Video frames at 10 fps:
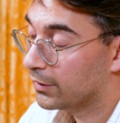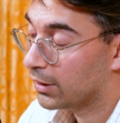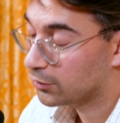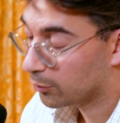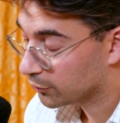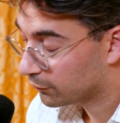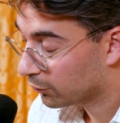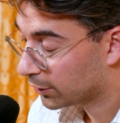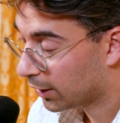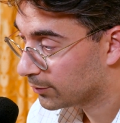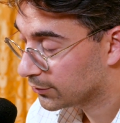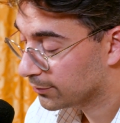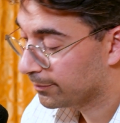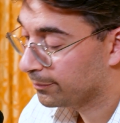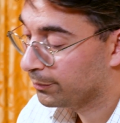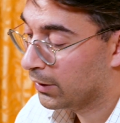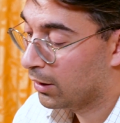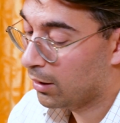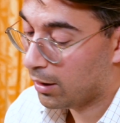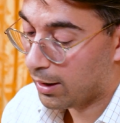that's almost four times.
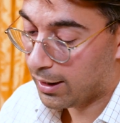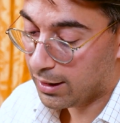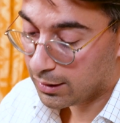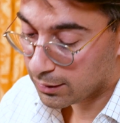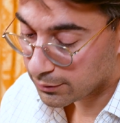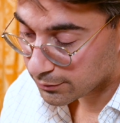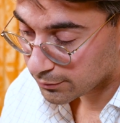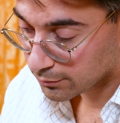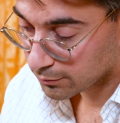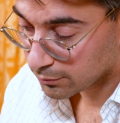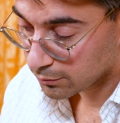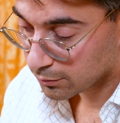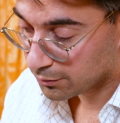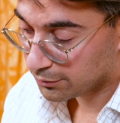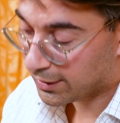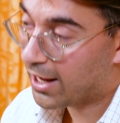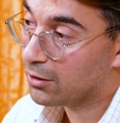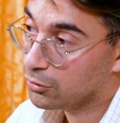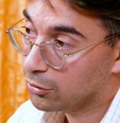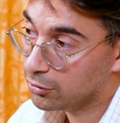And
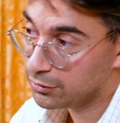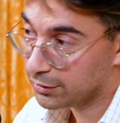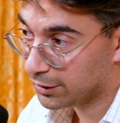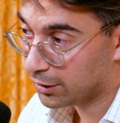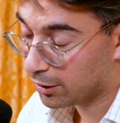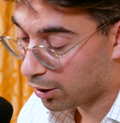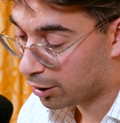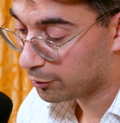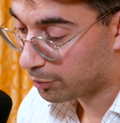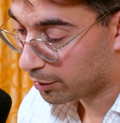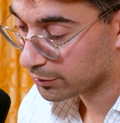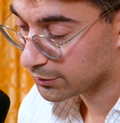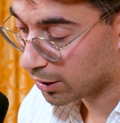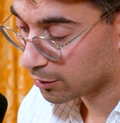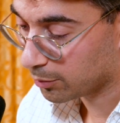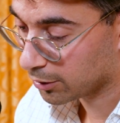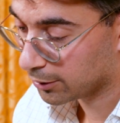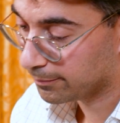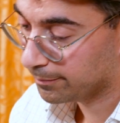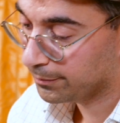now, currently on the public stock
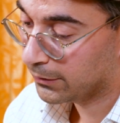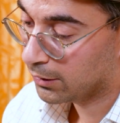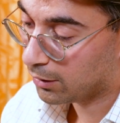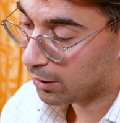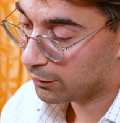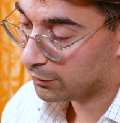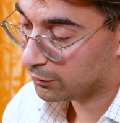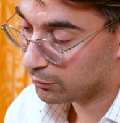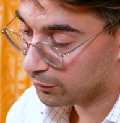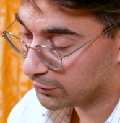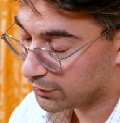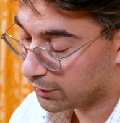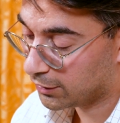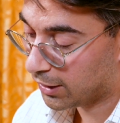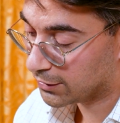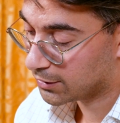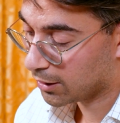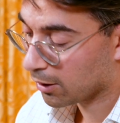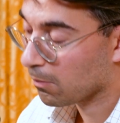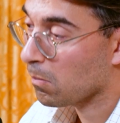market, on, listed on the
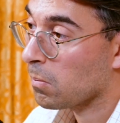NASDAQ,